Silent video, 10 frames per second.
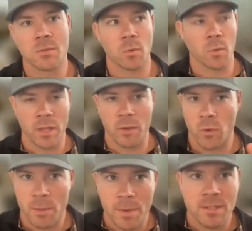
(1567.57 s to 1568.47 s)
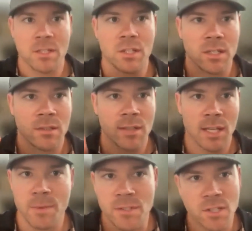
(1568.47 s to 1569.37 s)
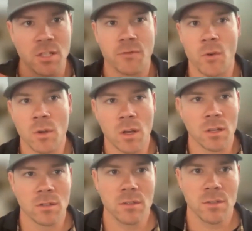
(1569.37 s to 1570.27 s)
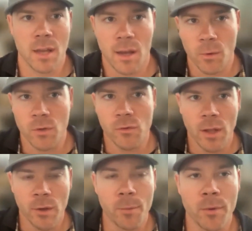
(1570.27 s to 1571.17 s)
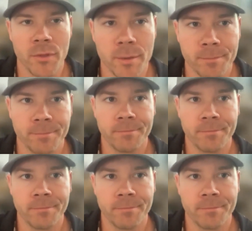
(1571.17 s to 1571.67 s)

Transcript: Were they messages, text messages, phone calls? How are you following up with him?